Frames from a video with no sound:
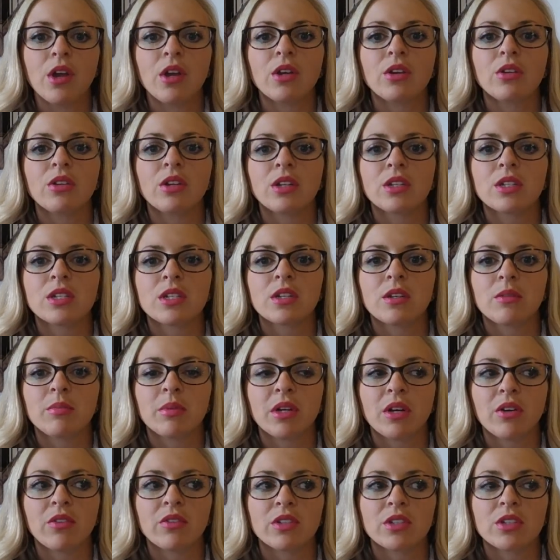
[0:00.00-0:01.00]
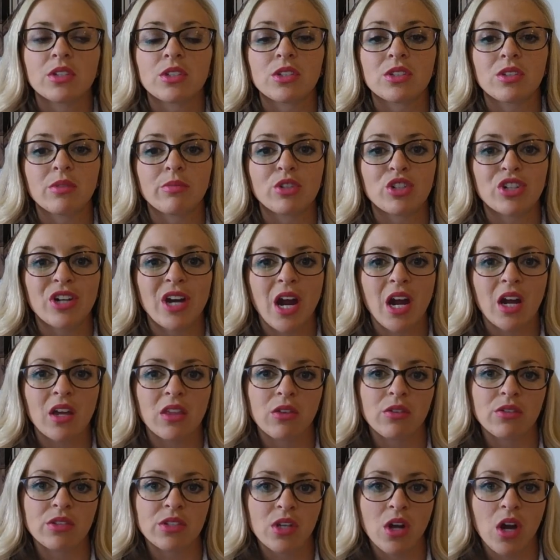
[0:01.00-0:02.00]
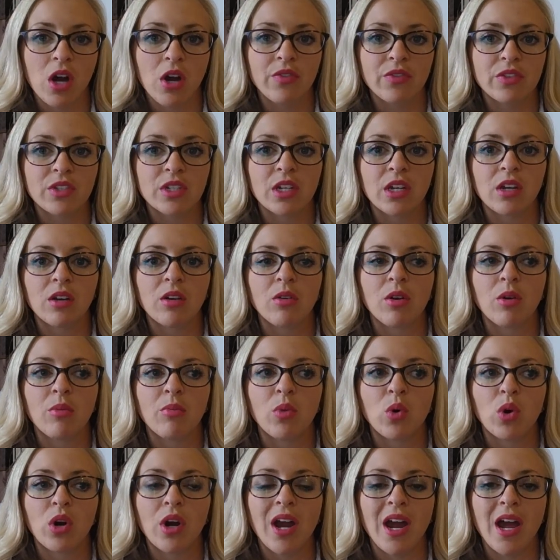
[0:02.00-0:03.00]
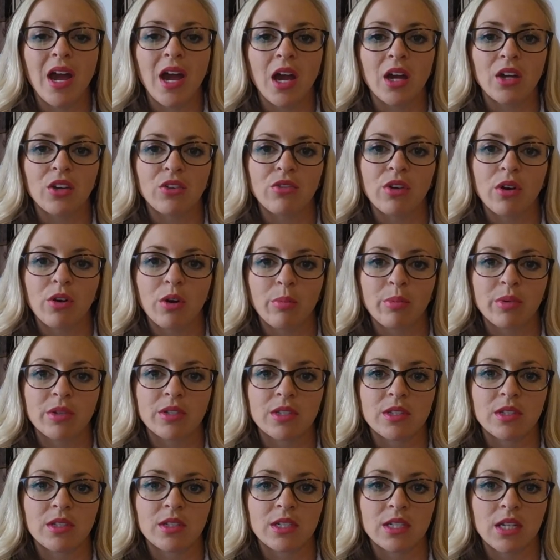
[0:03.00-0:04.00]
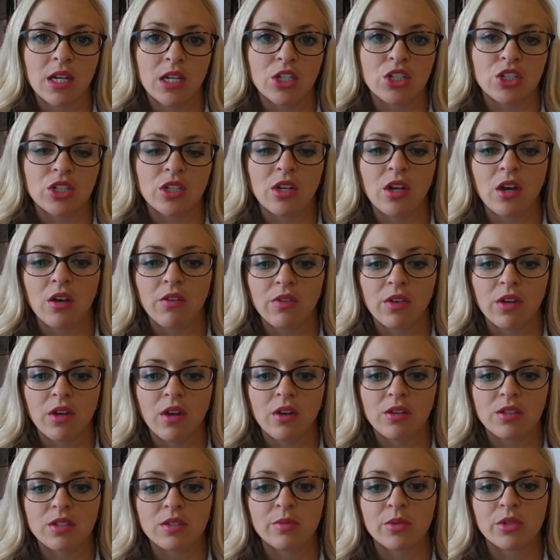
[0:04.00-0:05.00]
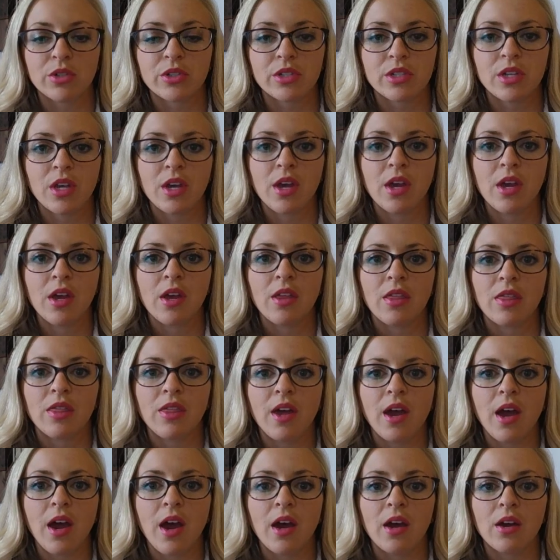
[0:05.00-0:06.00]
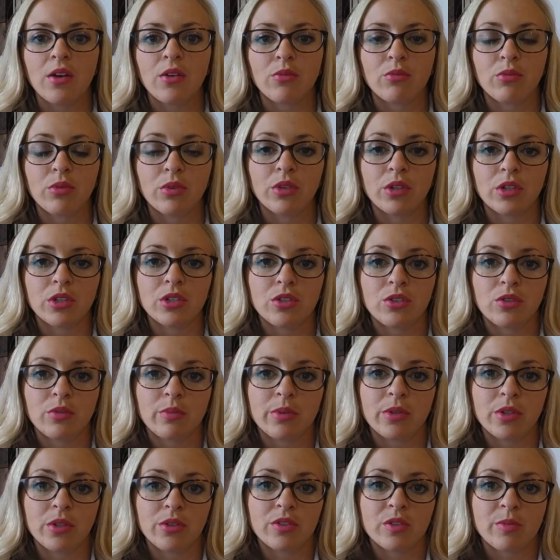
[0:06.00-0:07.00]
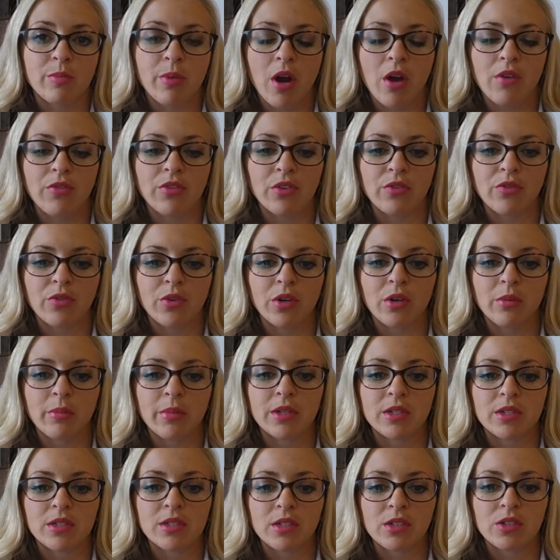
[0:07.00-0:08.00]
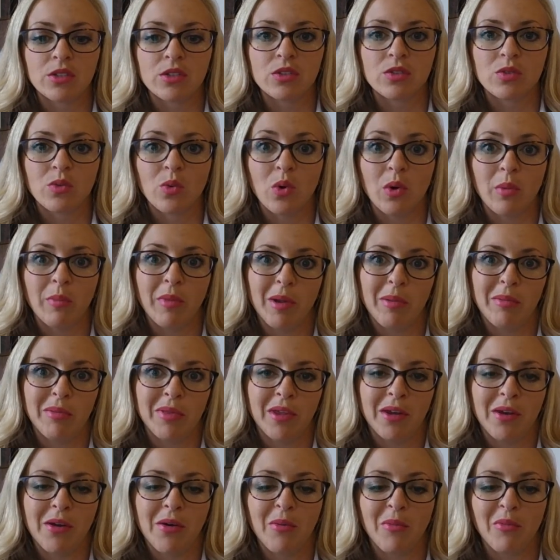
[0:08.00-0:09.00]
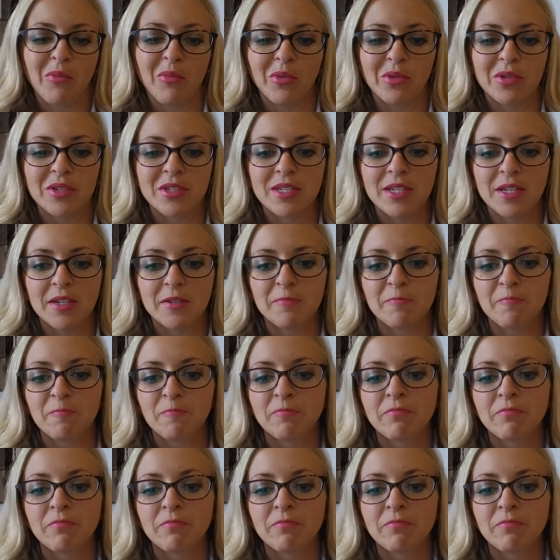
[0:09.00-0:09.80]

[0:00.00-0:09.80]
You need to be able to subtract those off to get a more accurate representation of the customers that really do produce profit for your business, or maybe they don't. We'll see.